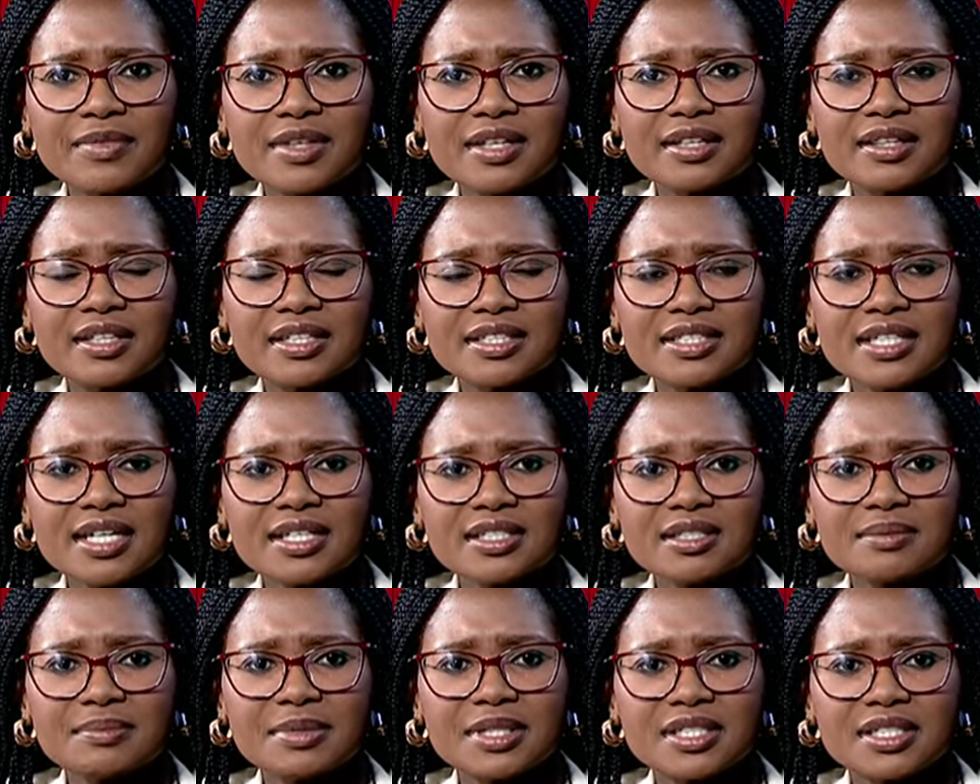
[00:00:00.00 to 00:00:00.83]
the
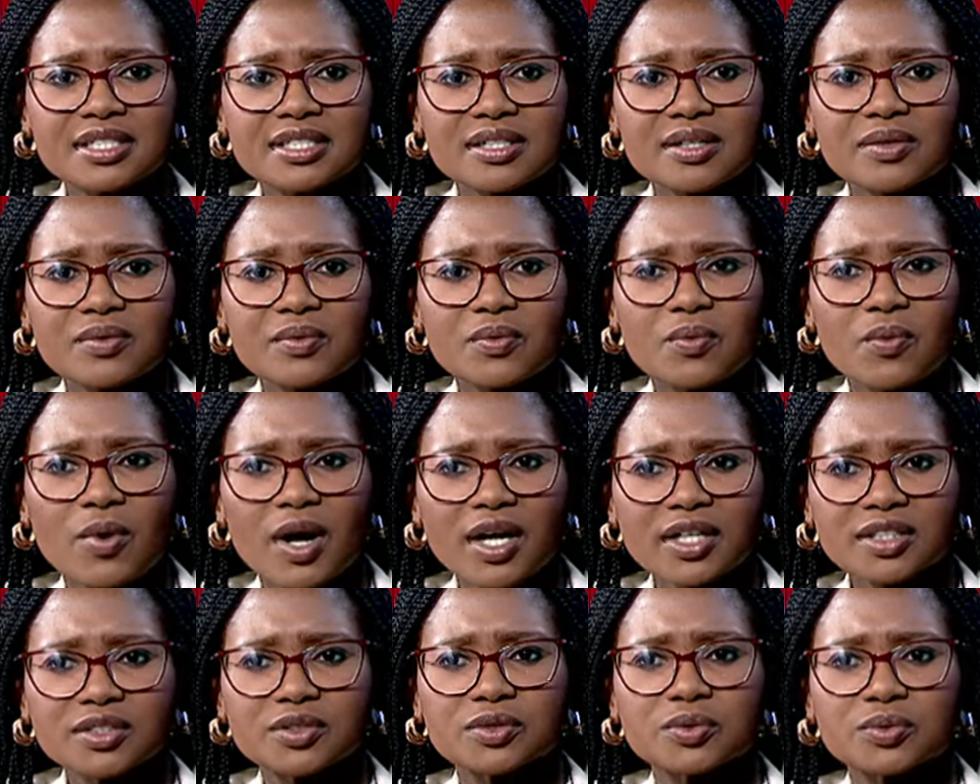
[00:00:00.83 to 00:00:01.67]
sentiment
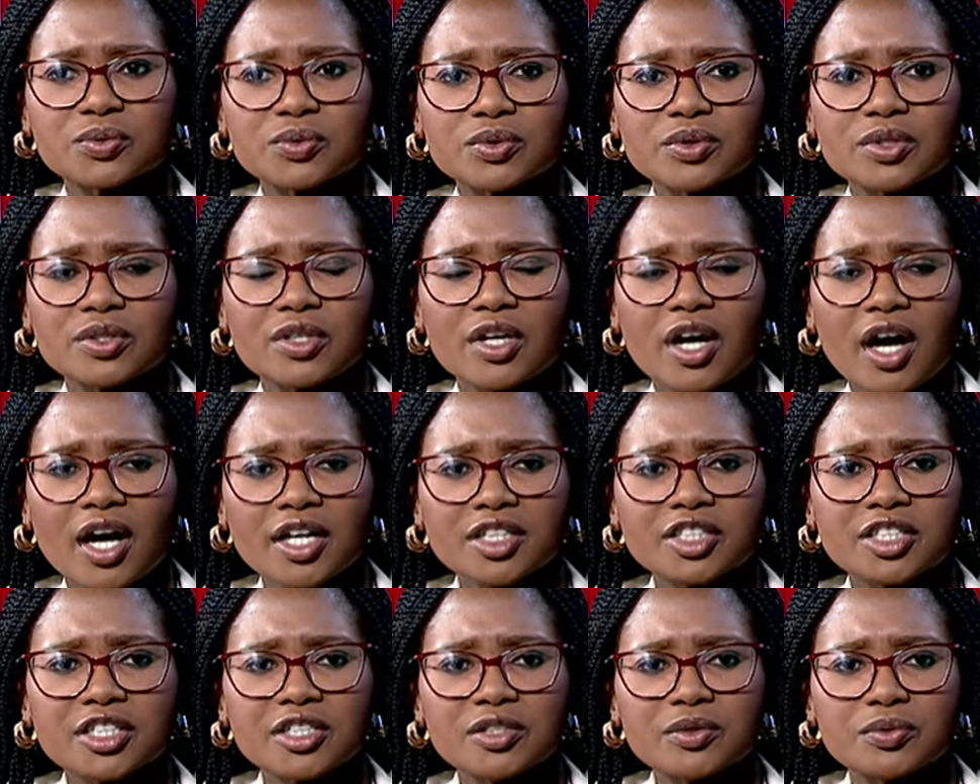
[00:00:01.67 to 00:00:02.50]
was
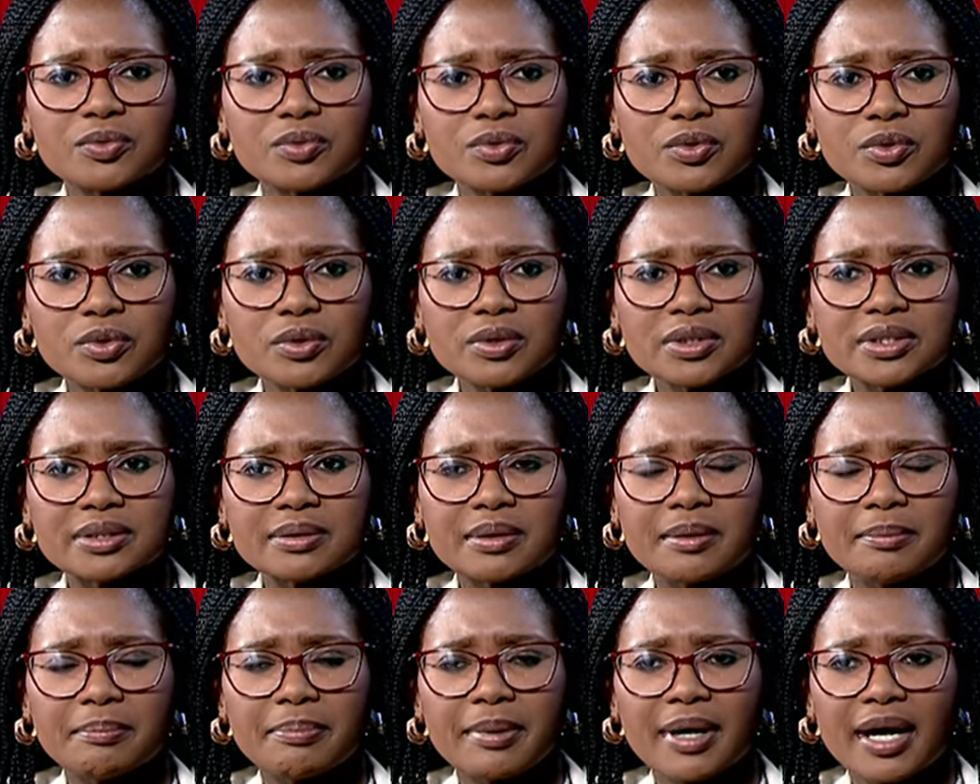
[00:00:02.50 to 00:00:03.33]
largely
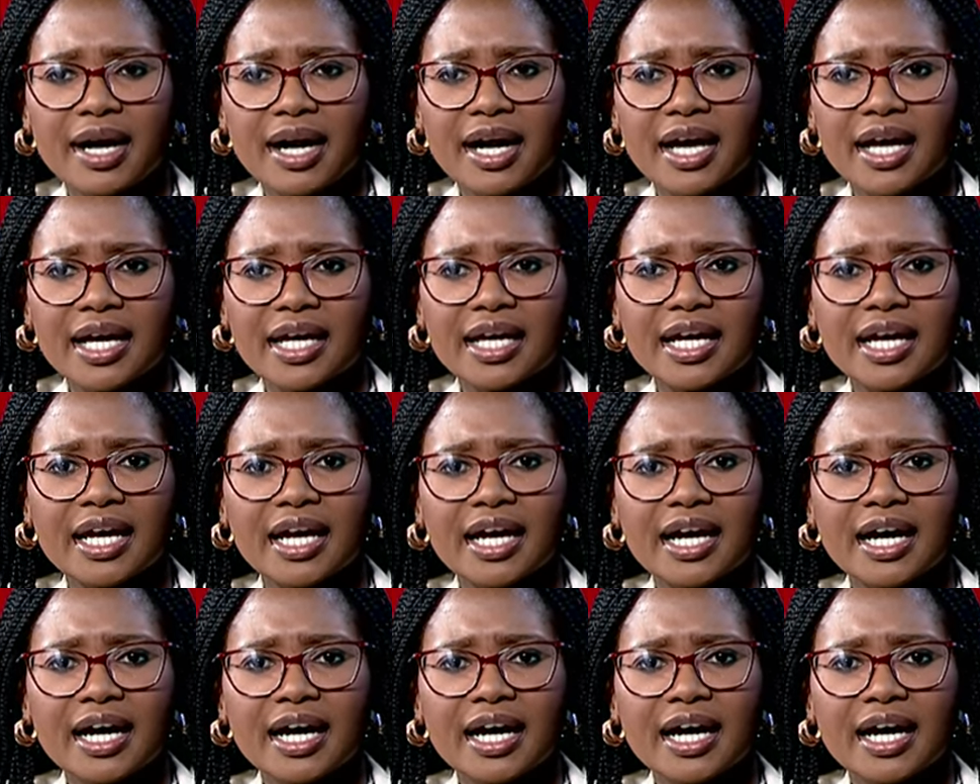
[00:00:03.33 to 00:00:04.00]
ruled by